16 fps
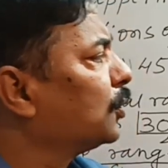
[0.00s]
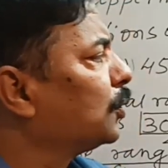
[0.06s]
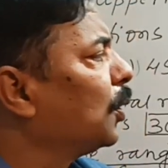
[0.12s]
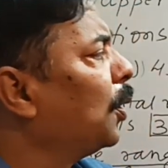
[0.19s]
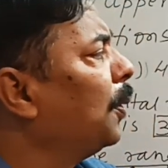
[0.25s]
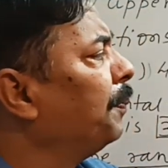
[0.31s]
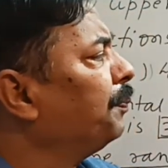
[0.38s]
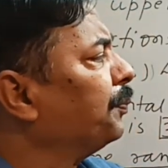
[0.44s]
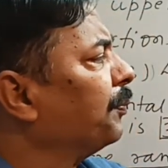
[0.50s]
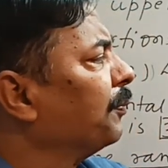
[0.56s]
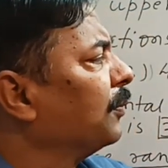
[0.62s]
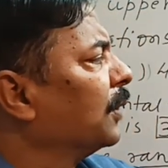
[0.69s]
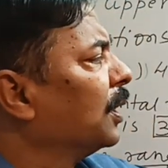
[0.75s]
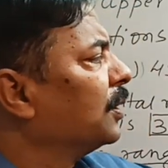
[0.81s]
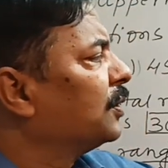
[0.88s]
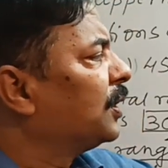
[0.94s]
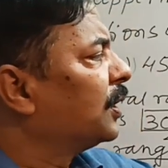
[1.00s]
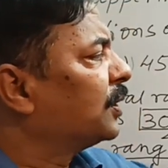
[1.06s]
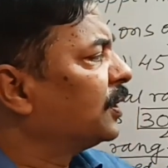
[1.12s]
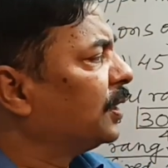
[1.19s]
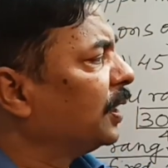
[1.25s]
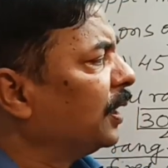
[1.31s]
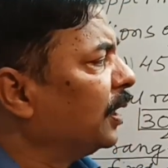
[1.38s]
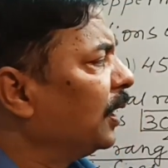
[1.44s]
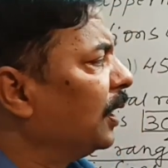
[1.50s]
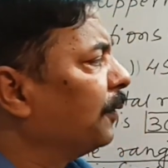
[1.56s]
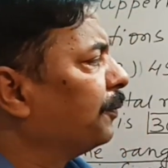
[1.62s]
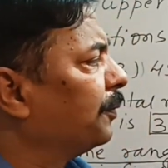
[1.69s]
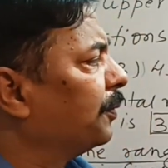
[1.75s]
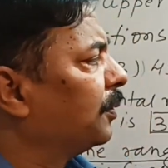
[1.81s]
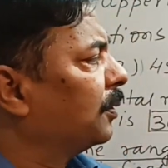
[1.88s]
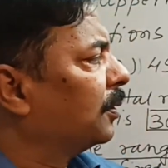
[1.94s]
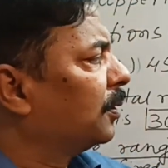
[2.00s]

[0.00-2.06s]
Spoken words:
So 60, if